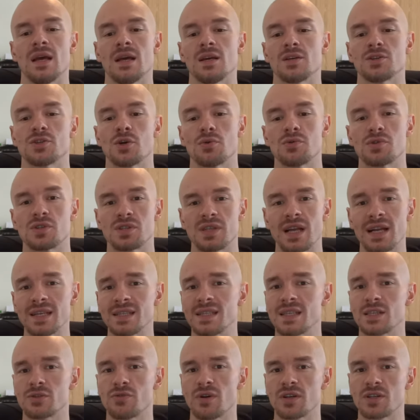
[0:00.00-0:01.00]
So
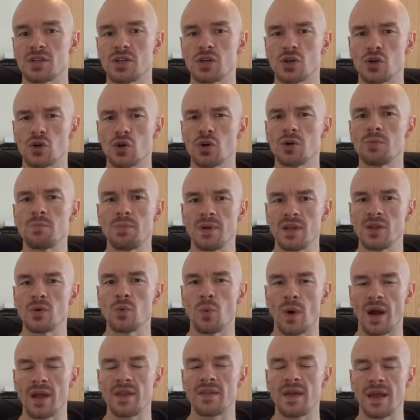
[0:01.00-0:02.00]
static stretching could be the
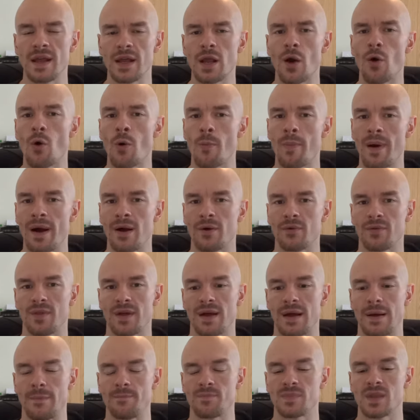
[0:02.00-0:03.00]
way they go about
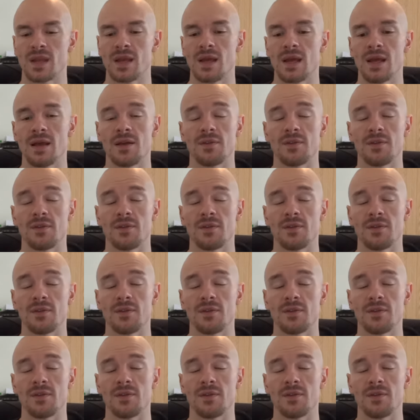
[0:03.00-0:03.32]
that.